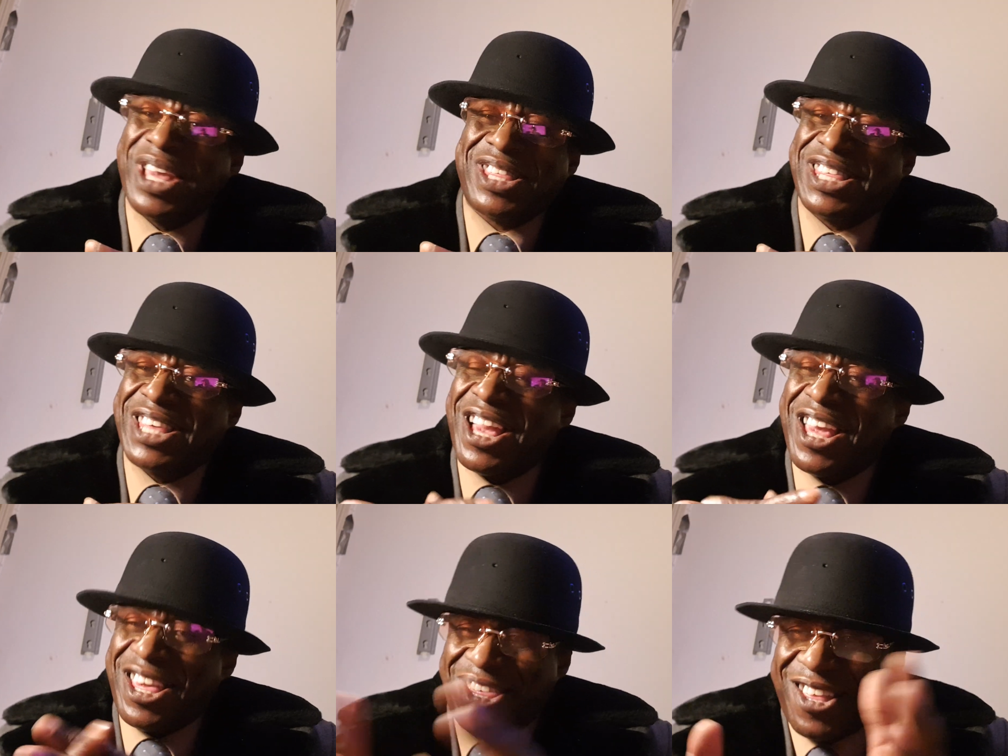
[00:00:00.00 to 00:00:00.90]

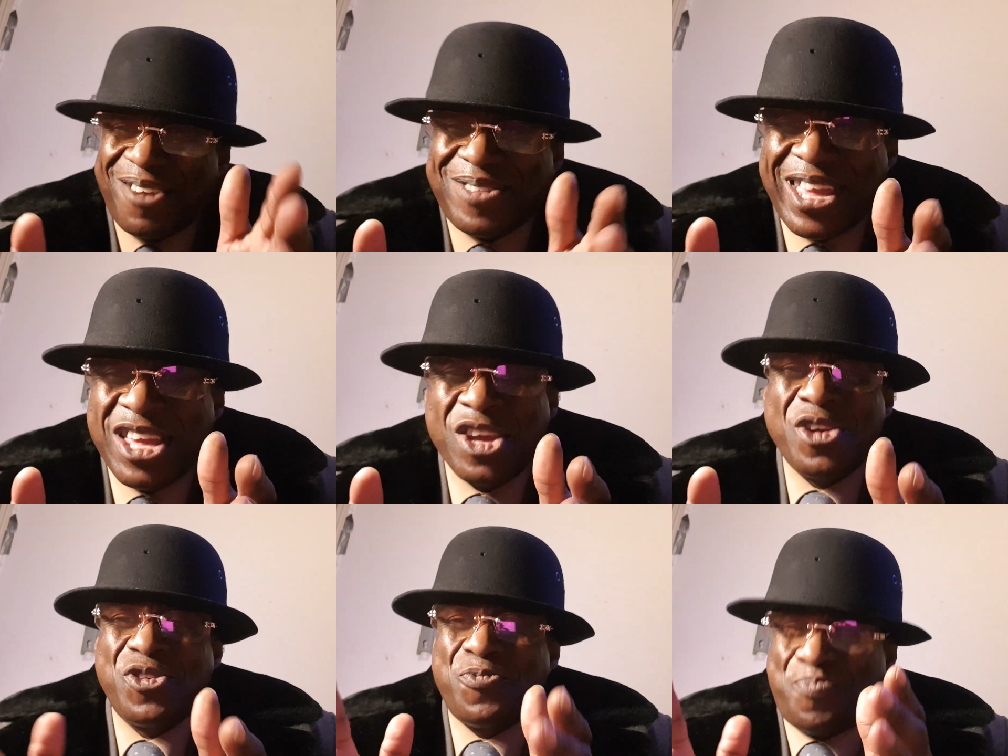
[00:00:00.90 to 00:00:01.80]
exercise, you know what I'm saying?
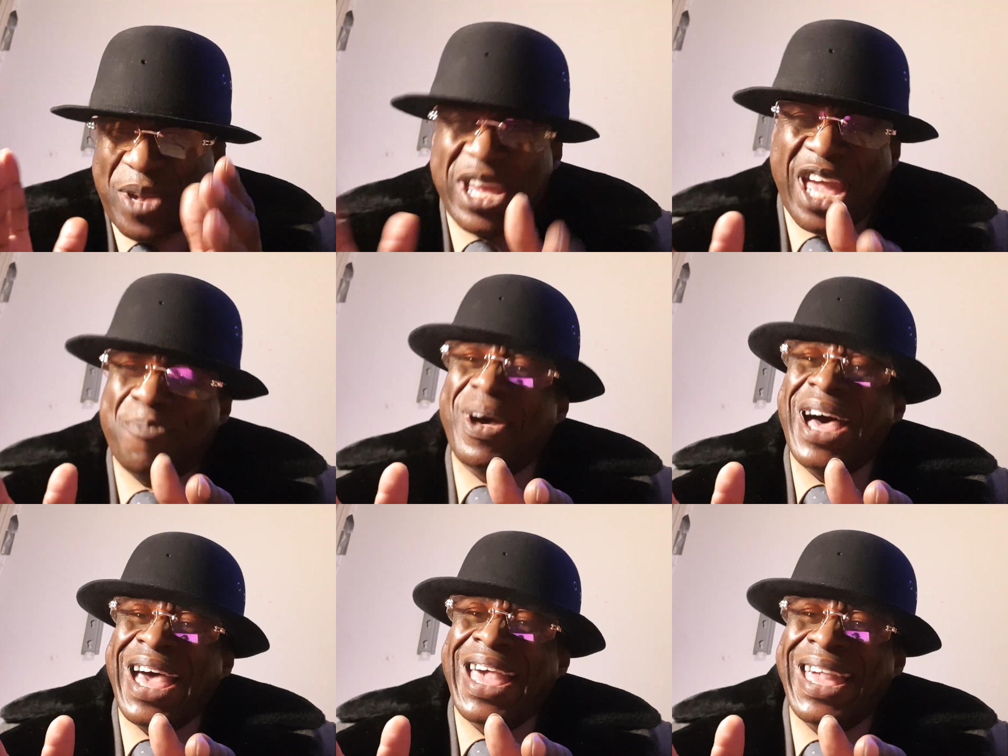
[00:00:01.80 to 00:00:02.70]
You beat MI.